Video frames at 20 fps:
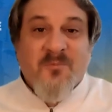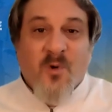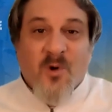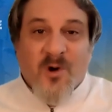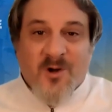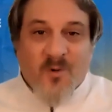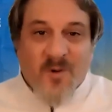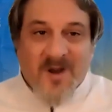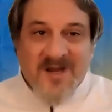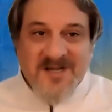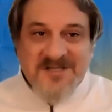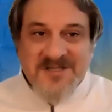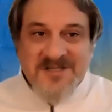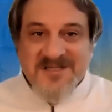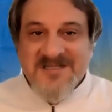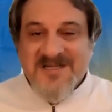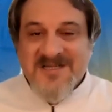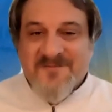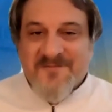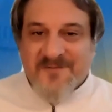more
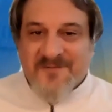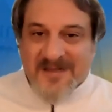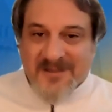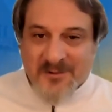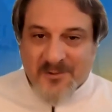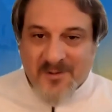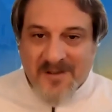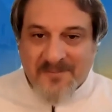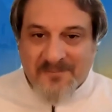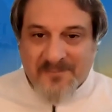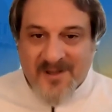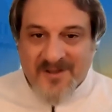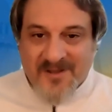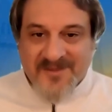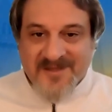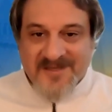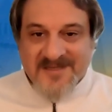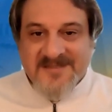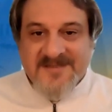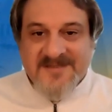questions that follow up
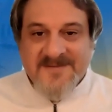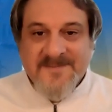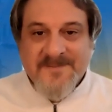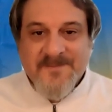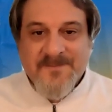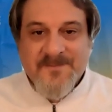on this.